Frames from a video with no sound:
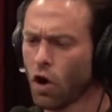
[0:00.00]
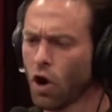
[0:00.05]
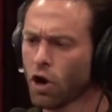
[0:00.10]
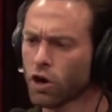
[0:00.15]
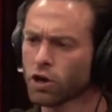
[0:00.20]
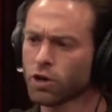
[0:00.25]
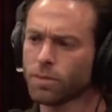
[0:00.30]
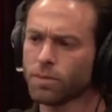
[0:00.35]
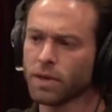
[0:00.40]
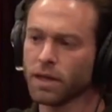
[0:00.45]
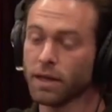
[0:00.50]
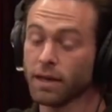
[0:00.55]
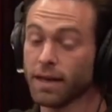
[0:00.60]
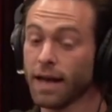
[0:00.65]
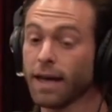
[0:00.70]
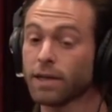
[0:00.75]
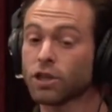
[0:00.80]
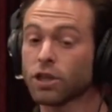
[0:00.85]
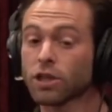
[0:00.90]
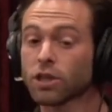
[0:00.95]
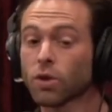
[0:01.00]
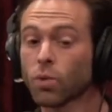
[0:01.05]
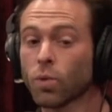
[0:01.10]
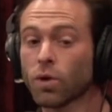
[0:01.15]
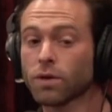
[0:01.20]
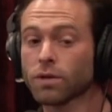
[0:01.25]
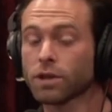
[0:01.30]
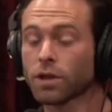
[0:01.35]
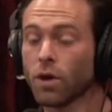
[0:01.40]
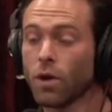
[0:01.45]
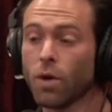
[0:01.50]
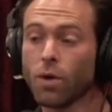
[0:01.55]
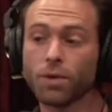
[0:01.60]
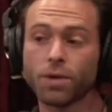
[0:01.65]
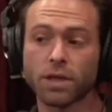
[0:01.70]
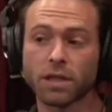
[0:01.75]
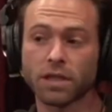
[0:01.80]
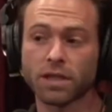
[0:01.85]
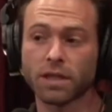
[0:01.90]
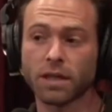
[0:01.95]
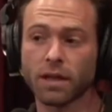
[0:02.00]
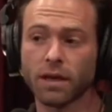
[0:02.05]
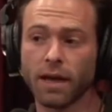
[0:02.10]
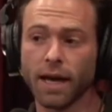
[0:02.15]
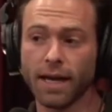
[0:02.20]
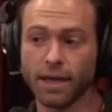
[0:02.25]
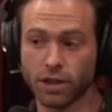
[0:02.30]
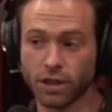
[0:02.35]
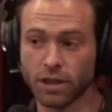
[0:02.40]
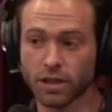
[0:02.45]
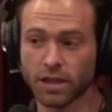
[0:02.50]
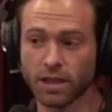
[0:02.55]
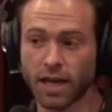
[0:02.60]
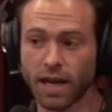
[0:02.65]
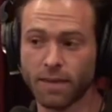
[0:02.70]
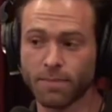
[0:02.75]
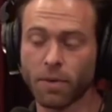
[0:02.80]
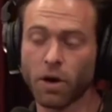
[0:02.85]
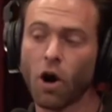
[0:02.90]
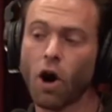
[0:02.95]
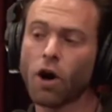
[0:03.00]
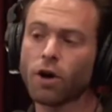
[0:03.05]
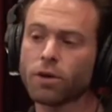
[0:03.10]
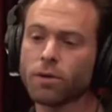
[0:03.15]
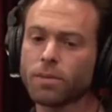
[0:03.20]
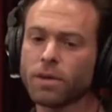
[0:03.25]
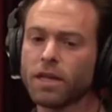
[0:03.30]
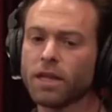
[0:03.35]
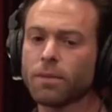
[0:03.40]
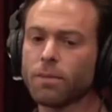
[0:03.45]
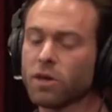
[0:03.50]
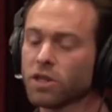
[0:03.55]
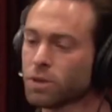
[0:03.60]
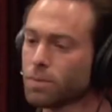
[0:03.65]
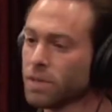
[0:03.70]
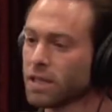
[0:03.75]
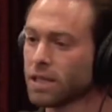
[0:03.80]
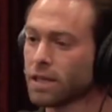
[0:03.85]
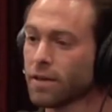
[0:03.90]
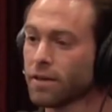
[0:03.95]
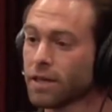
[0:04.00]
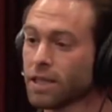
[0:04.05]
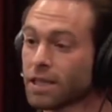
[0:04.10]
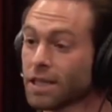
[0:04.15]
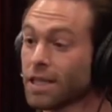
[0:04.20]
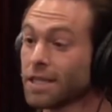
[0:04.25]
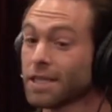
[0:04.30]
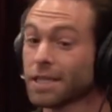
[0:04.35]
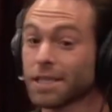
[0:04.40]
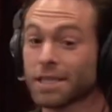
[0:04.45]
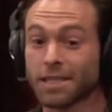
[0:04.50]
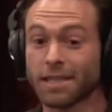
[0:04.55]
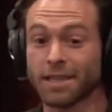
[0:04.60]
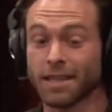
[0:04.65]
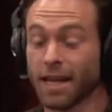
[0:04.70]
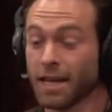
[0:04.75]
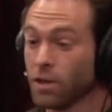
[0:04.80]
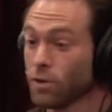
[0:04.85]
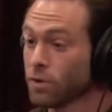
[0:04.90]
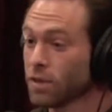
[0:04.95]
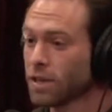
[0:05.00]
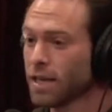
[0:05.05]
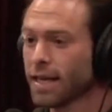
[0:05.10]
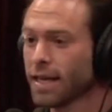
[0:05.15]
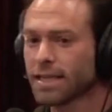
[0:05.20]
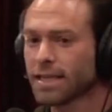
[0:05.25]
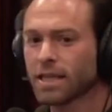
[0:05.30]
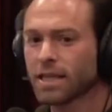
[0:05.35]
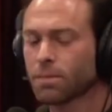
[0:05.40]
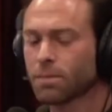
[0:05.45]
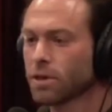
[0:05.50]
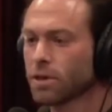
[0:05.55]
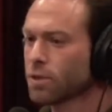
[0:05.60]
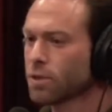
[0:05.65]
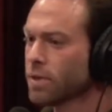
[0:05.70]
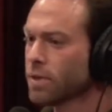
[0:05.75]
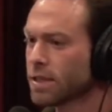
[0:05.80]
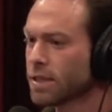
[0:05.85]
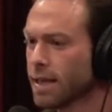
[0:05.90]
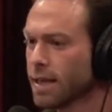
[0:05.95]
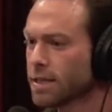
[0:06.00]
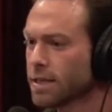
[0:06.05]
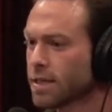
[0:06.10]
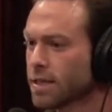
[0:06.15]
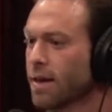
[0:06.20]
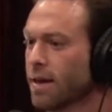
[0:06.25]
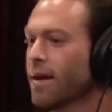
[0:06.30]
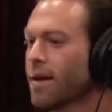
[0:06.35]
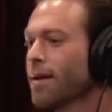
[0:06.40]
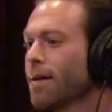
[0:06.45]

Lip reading: arguably not just the world's oldest ancient site, but arguably the most mysterious, because it's like you were just saying, it's not supposed to exist.